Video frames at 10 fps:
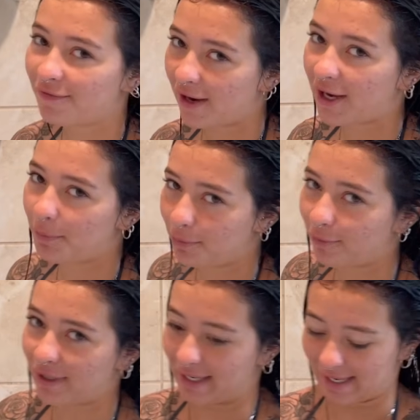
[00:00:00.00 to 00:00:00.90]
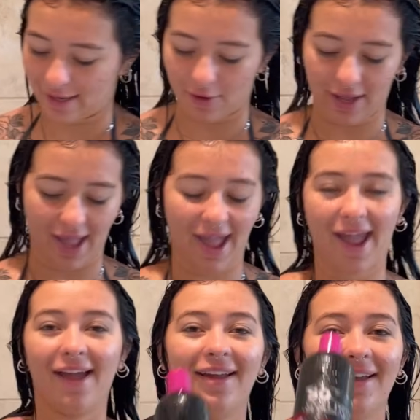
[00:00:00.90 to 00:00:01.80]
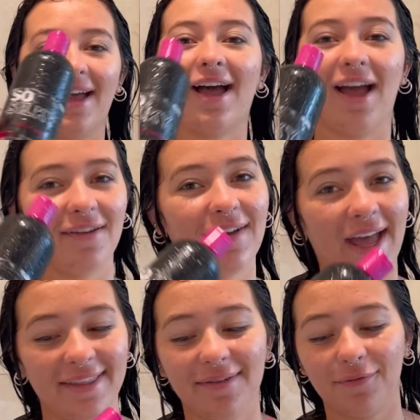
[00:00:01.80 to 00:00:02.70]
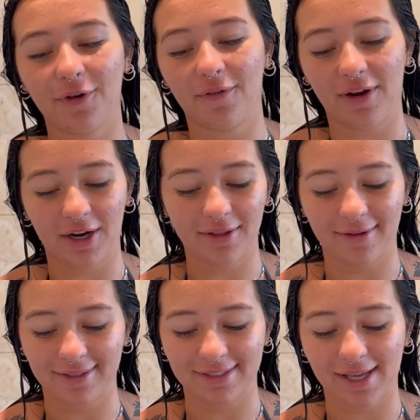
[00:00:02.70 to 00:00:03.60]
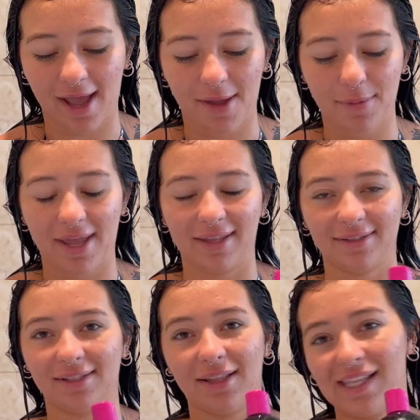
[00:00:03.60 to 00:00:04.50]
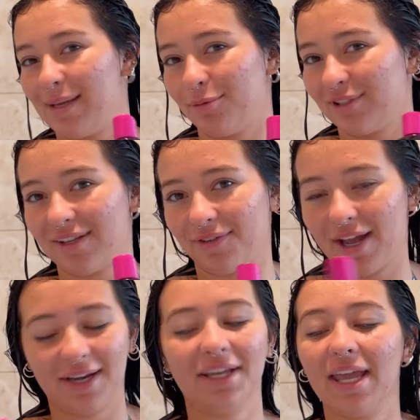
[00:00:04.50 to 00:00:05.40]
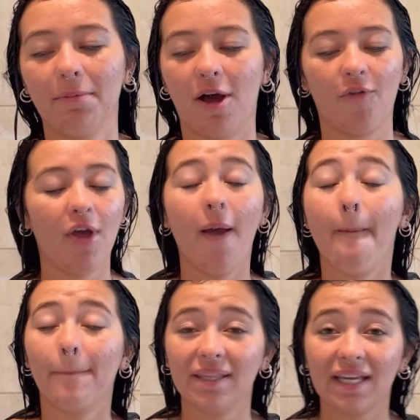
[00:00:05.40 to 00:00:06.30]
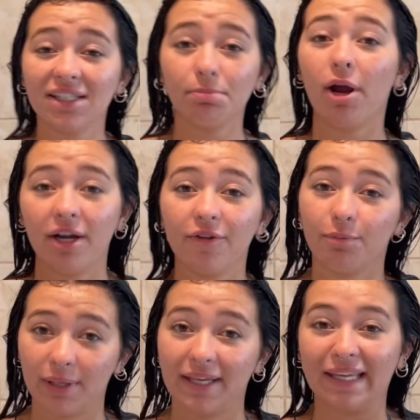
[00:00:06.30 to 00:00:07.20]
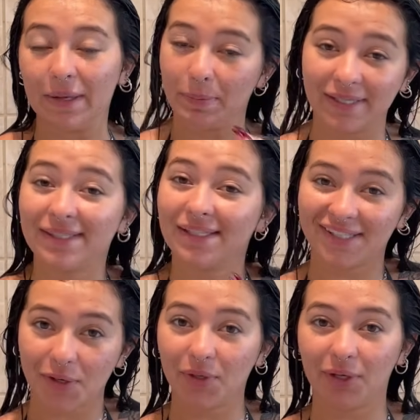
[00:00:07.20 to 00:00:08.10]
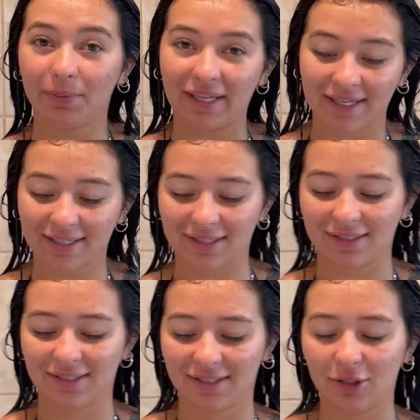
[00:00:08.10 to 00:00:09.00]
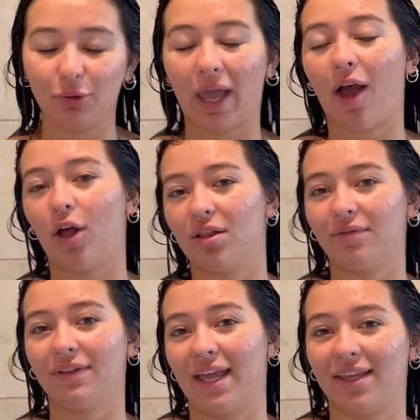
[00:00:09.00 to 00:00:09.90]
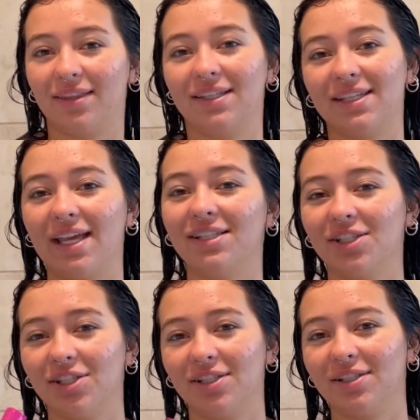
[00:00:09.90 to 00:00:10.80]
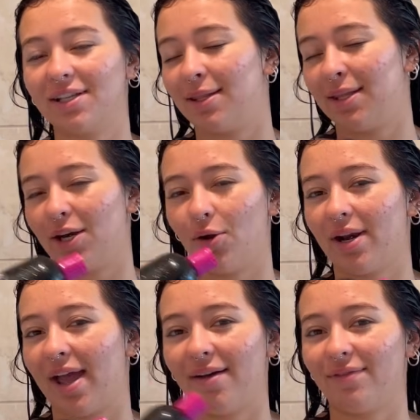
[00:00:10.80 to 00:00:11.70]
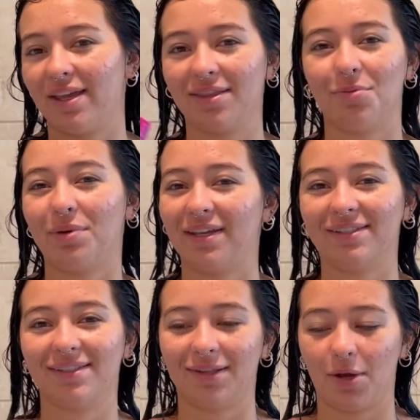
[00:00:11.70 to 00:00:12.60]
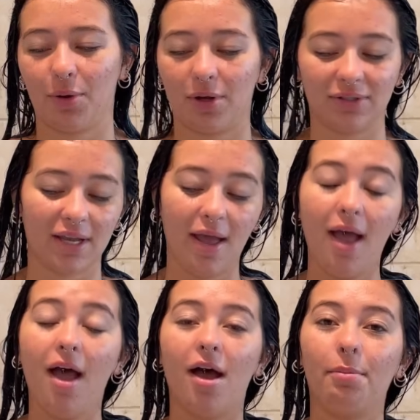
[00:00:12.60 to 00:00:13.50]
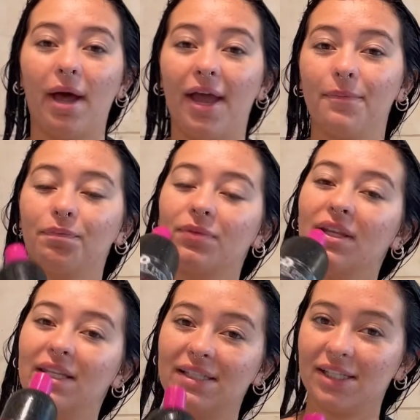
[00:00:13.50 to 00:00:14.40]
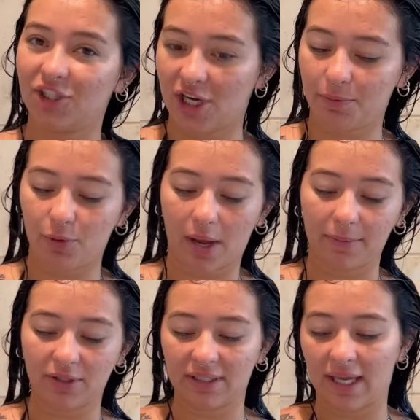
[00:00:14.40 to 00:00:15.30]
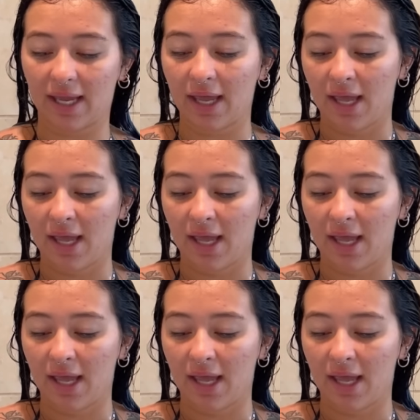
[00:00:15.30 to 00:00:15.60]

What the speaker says: very pretty, okay? I've had them for a very long time and the labels have kind of came off. But that's part of being a business owner, because you get all of like the testers and they don't have like the best logo. But this is the shampoo I'm using.